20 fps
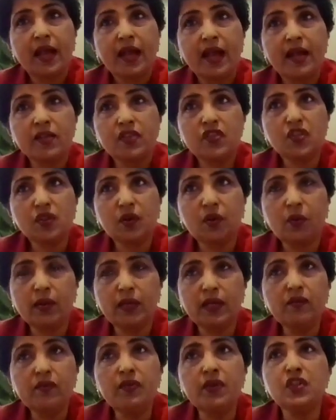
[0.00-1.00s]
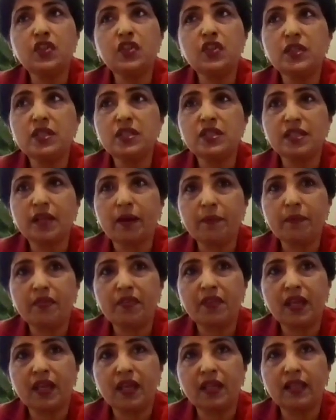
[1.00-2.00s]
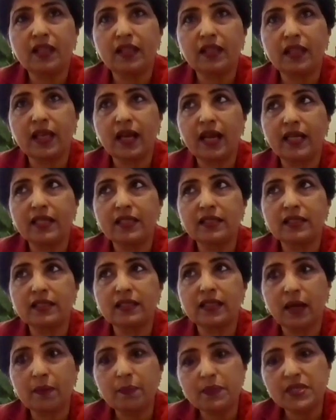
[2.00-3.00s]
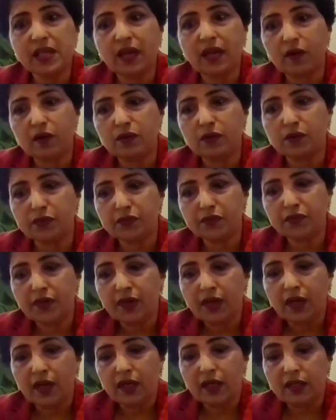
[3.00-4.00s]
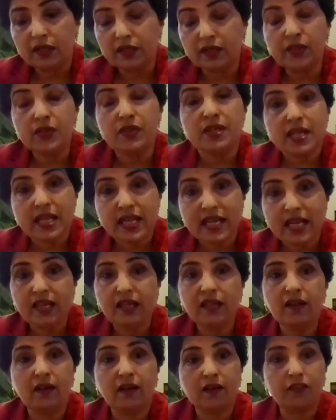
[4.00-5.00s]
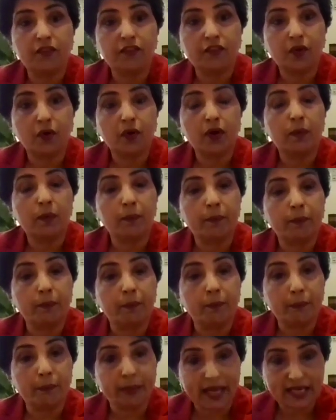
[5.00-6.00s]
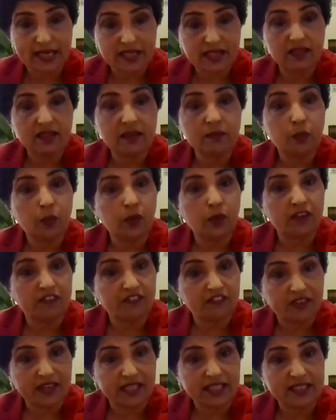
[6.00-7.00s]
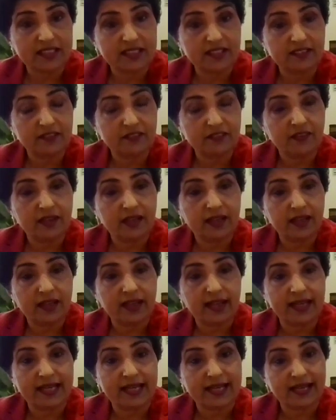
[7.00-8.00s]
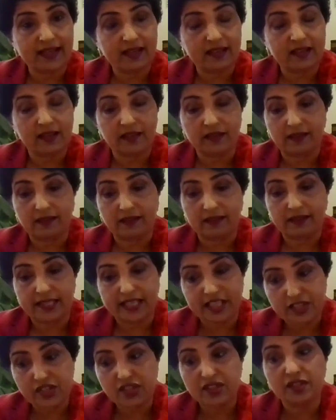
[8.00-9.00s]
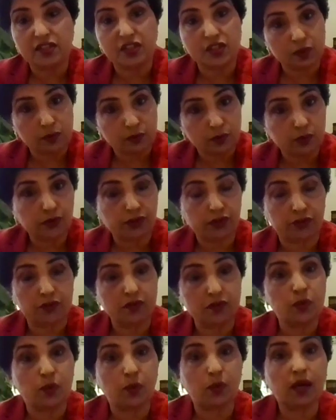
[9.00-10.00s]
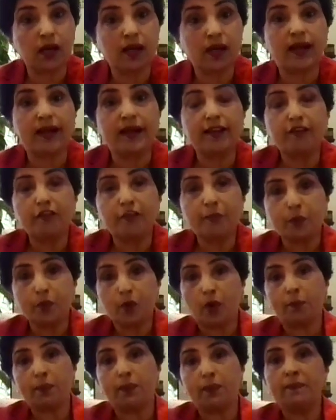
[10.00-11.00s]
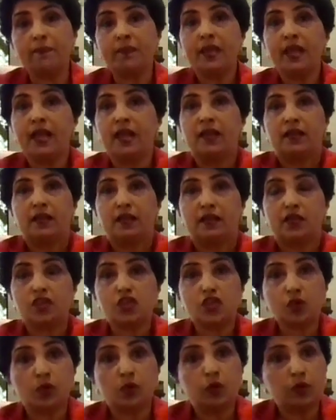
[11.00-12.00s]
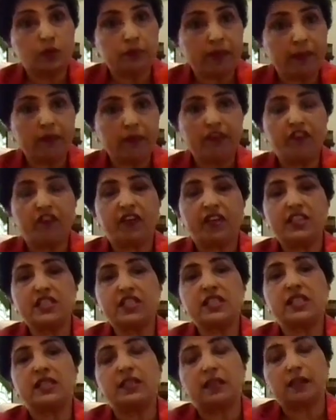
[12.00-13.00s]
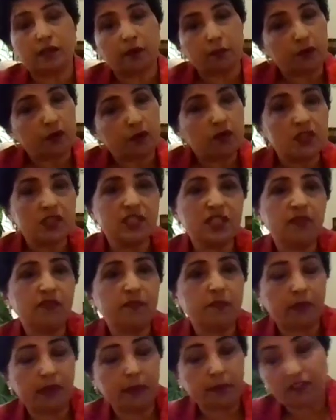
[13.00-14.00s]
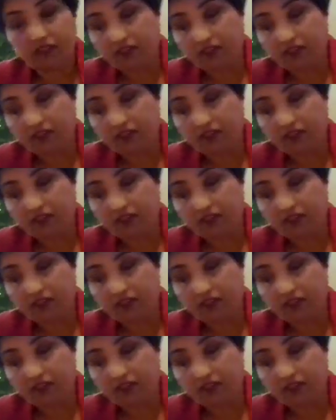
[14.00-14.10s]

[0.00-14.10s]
And so innovation is something that comes out of the need for a better, more effective, and uh, easier solution to a kind of a problem that the school may be facing, the community may be